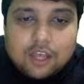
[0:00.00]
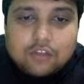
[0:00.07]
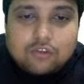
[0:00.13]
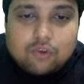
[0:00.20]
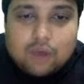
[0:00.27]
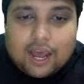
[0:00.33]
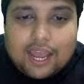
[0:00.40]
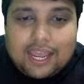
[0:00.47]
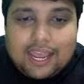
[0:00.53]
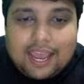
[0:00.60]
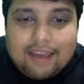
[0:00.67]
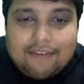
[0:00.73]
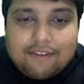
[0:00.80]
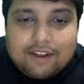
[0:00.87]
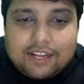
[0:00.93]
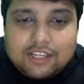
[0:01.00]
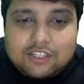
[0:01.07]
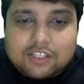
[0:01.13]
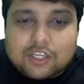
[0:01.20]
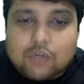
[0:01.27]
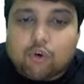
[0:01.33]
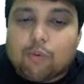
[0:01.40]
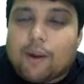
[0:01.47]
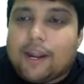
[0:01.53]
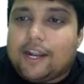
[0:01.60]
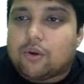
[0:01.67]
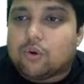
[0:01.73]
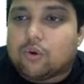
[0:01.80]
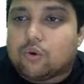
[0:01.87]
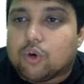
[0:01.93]
So I average is Q by
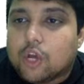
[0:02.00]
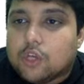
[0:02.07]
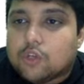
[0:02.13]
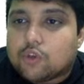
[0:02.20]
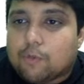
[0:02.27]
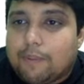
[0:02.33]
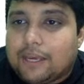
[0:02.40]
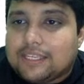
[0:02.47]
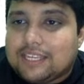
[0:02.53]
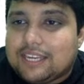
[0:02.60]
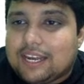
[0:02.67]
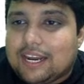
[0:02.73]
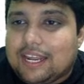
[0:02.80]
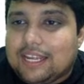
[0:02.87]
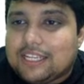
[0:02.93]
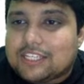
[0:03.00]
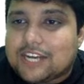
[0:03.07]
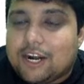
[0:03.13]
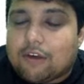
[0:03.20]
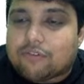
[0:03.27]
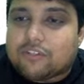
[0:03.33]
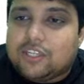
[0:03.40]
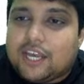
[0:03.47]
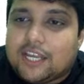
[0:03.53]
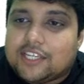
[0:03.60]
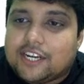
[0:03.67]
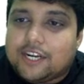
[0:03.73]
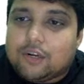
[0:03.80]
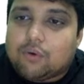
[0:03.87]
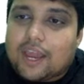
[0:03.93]
2. So basically, instead of CH
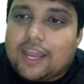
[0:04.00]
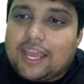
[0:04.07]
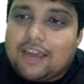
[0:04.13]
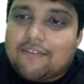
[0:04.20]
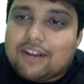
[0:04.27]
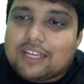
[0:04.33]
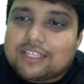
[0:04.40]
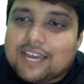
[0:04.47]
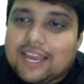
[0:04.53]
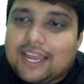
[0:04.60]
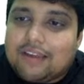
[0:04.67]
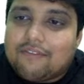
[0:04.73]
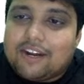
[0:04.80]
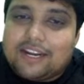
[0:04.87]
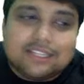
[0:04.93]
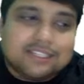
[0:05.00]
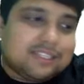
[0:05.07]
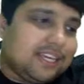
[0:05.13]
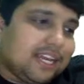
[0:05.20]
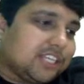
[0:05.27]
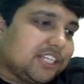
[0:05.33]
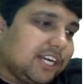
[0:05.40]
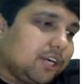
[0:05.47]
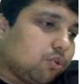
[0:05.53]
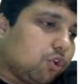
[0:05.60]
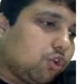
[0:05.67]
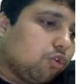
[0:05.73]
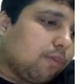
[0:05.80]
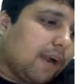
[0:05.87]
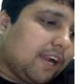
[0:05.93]
into I average, I have written CH into
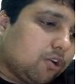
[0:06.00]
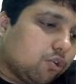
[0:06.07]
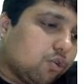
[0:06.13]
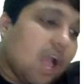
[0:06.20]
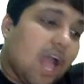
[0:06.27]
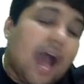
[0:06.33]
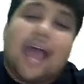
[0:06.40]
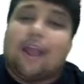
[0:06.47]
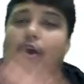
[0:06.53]
Q by 2. I